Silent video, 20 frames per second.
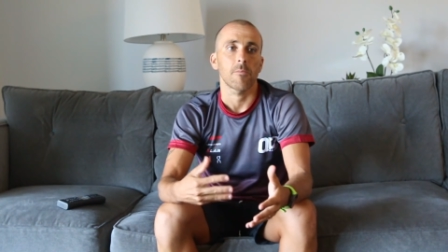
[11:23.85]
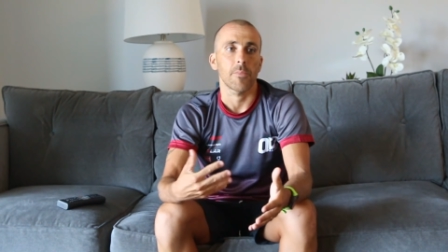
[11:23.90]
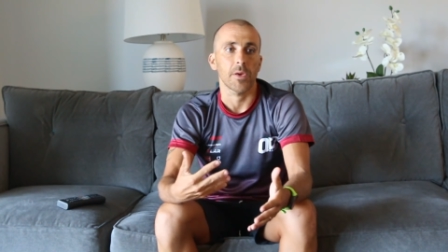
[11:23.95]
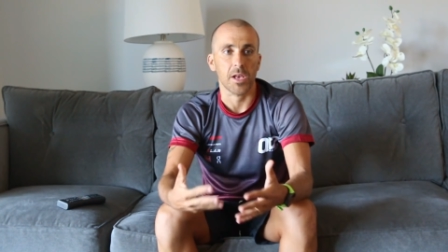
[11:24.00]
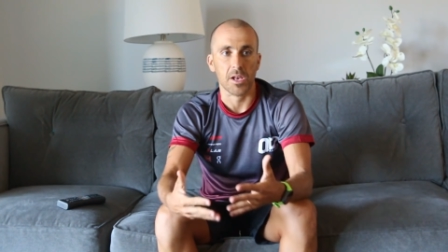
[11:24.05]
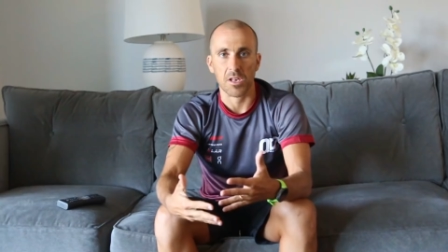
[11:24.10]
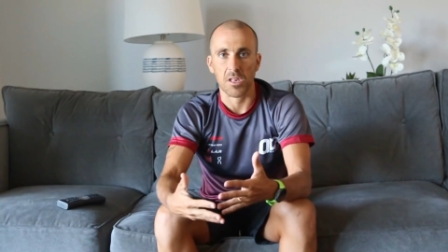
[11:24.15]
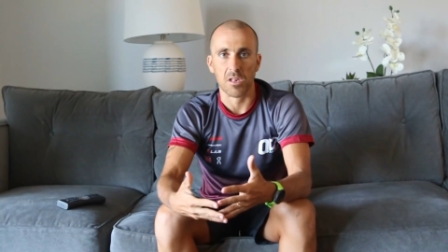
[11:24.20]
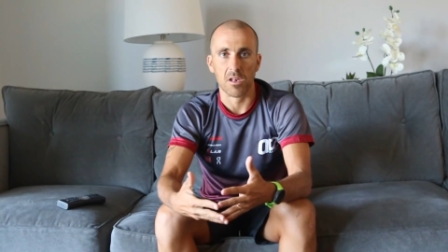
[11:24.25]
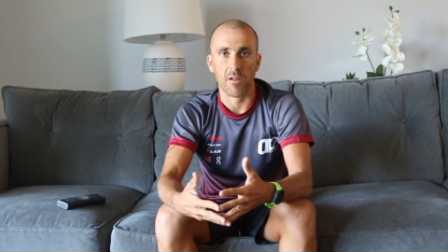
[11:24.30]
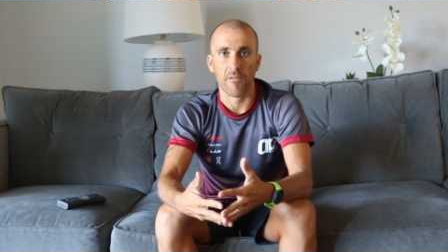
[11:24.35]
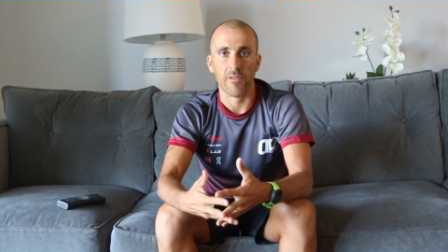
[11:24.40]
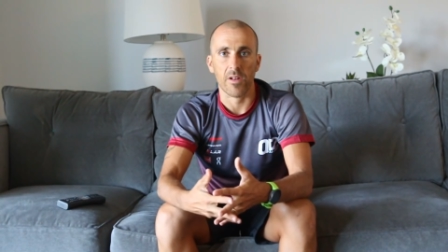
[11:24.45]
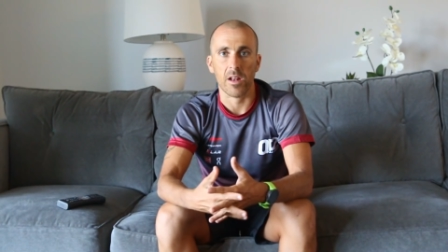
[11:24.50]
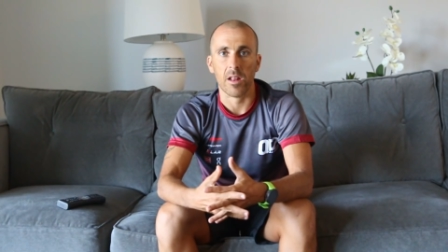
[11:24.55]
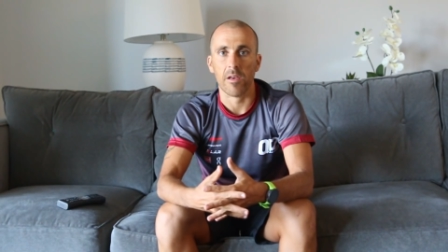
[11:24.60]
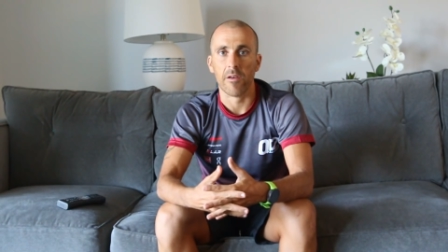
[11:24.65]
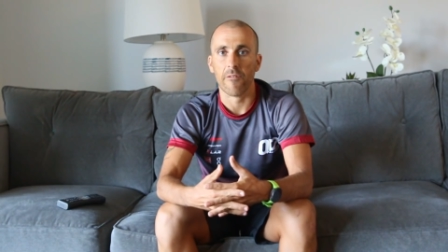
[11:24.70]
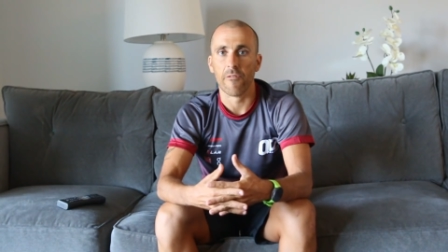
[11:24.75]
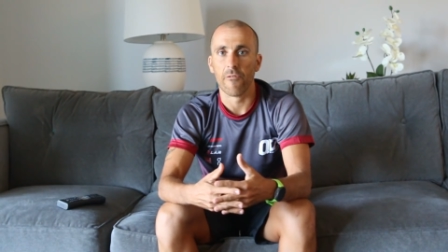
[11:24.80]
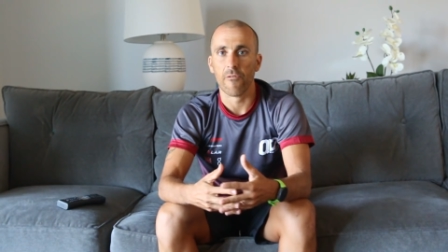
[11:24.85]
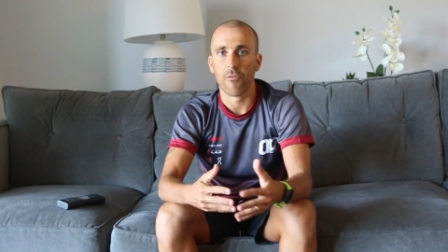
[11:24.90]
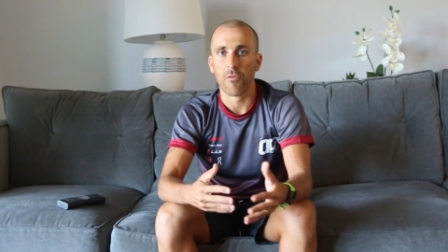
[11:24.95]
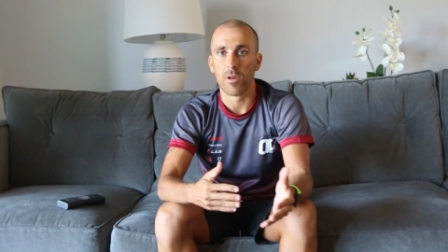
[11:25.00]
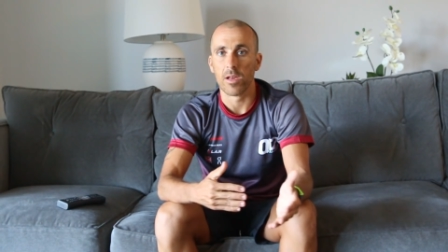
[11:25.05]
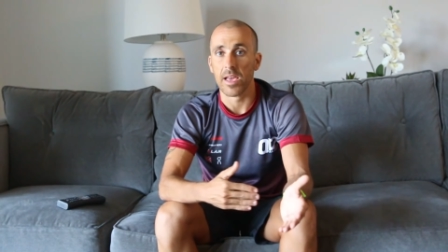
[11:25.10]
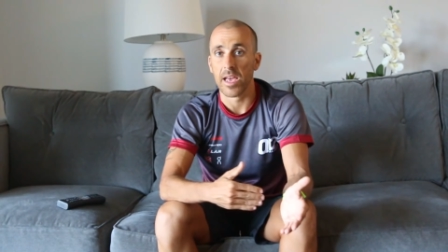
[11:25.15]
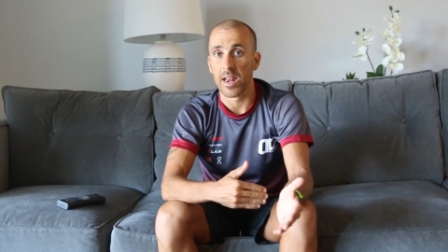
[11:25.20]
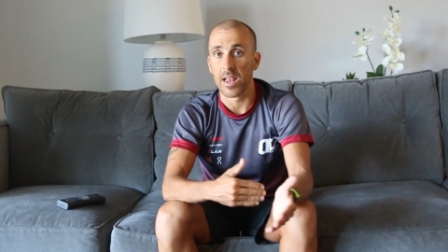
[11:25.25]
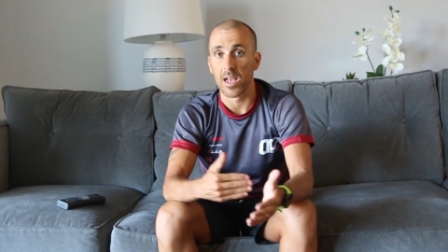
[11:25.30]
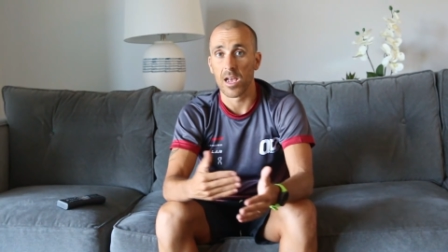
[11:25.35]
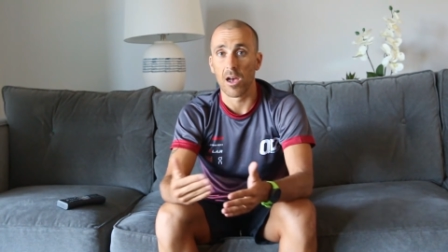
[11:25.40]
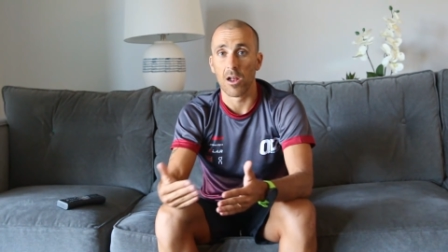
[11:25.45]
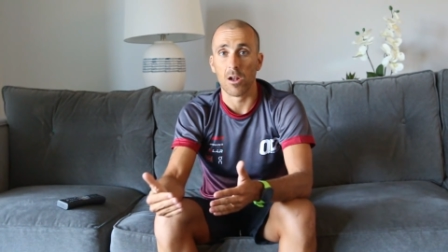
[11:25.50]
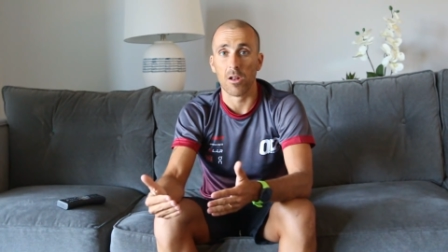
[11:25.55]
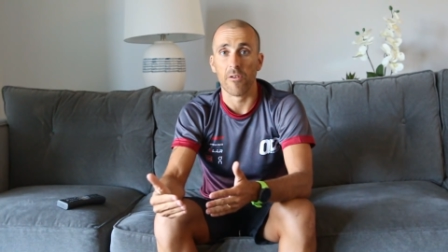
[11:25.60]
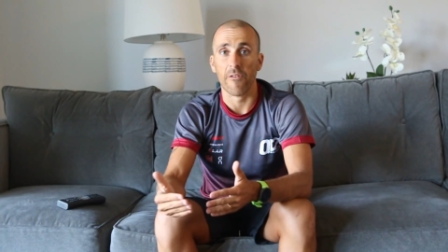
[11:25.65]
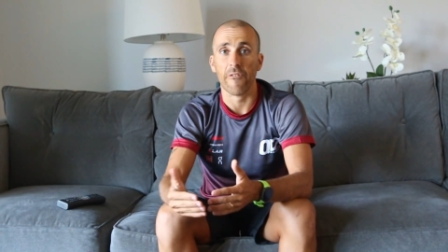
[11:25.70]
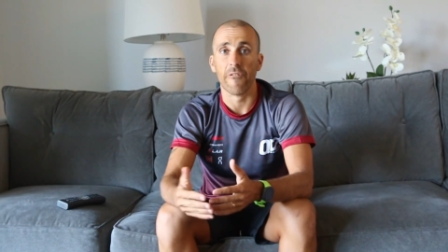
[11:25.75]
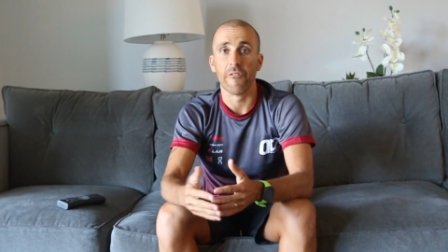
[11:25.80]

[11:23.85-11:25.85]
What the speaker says: be conservative getting out